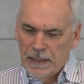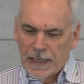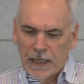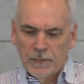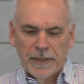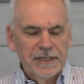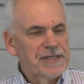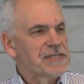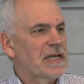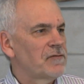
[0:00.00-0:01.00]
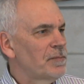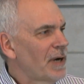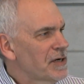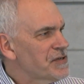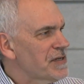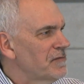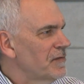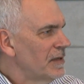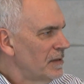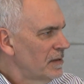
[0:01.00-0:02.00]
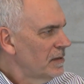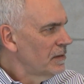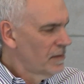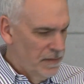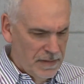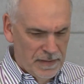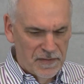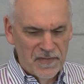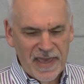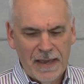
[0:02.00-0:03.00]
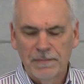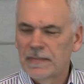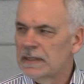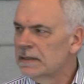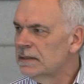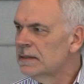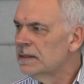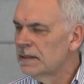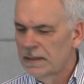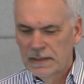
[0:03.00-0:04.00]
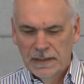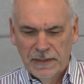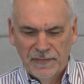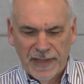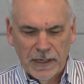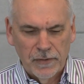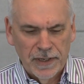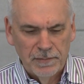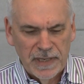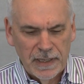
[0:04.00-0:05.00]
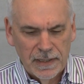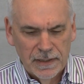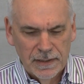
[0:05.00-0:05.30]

and I want to discover parts of them that are in me.